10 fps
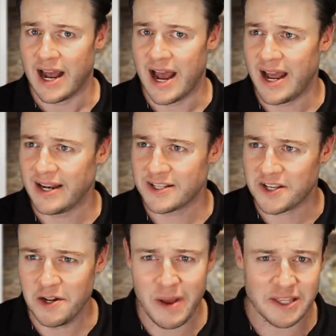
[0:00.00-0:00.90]
And it's
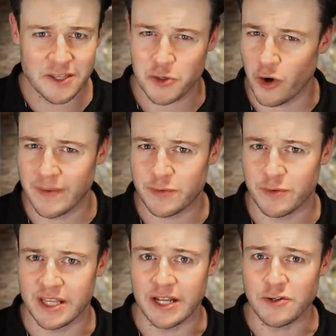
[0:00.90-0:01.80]
going to make the tournaments
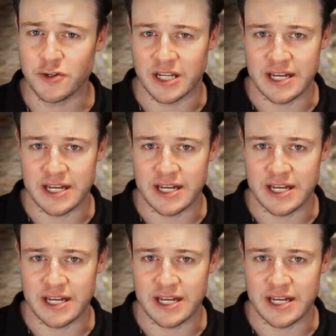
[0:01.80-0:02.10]
really interesting.